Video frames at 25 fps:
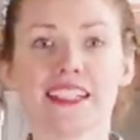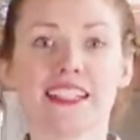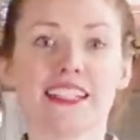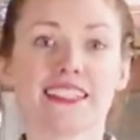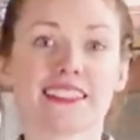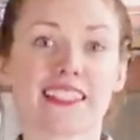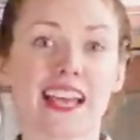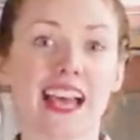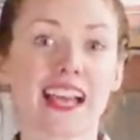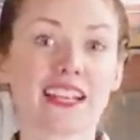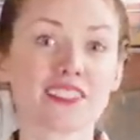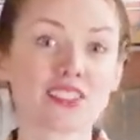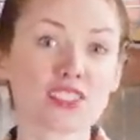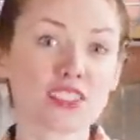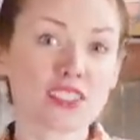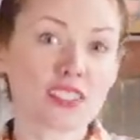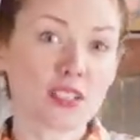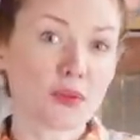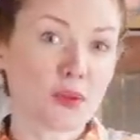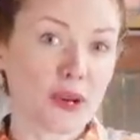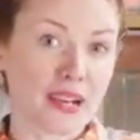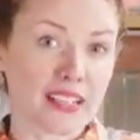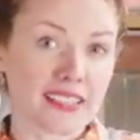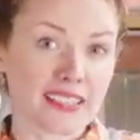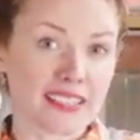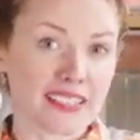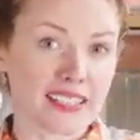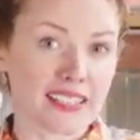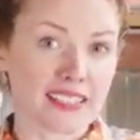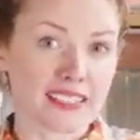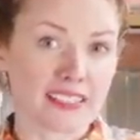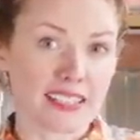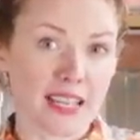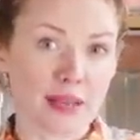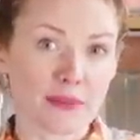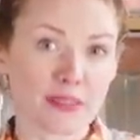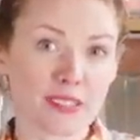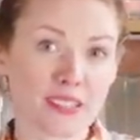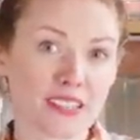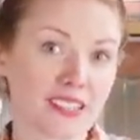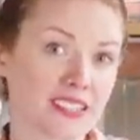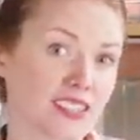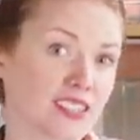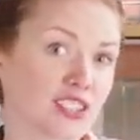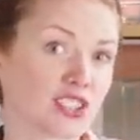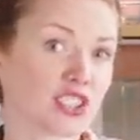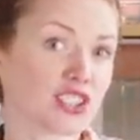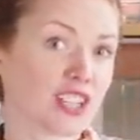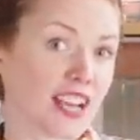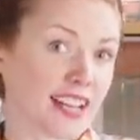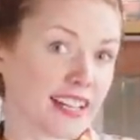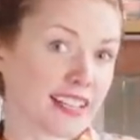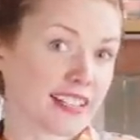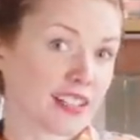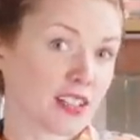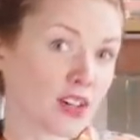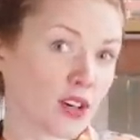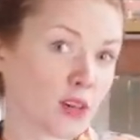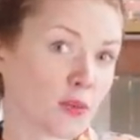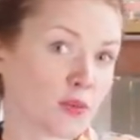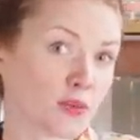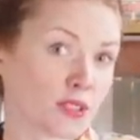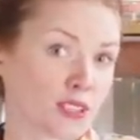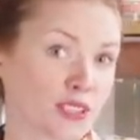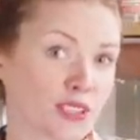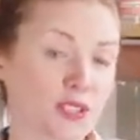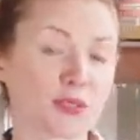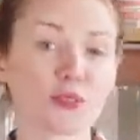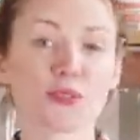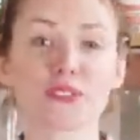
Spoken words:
It's actually widely accepted that the Sherry Cobbler